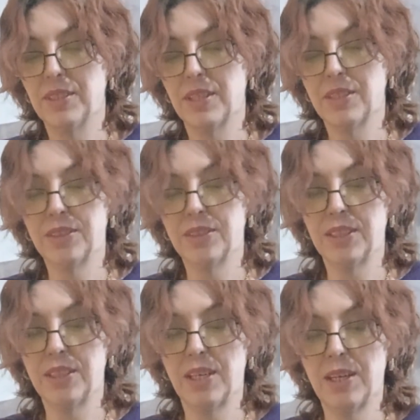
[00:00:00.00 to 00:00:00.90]
I was
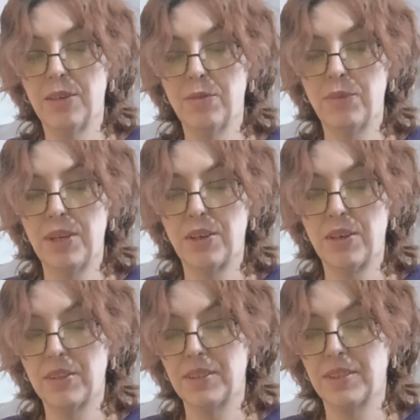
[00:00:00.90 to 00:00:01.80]
like, I had to wait
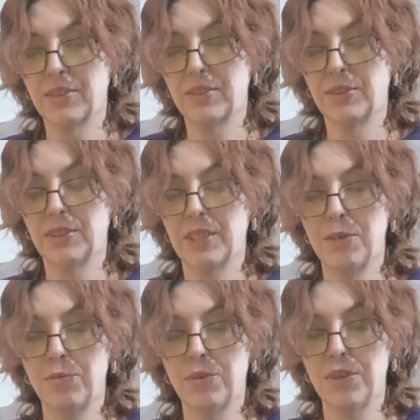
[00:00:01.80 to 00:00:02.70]
all this extra
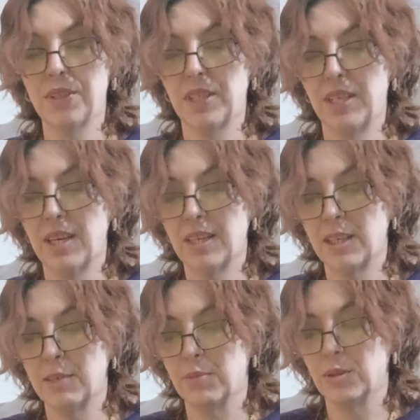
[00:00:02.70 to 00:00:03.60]
time work. Yeah, I got
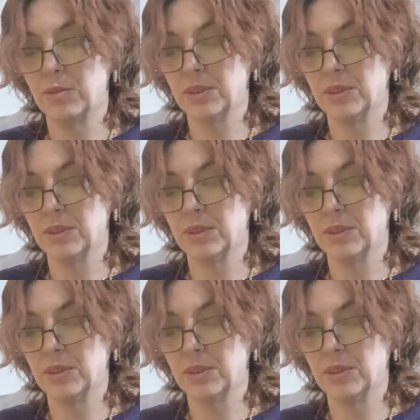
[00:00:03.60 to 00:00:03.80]
a bonus.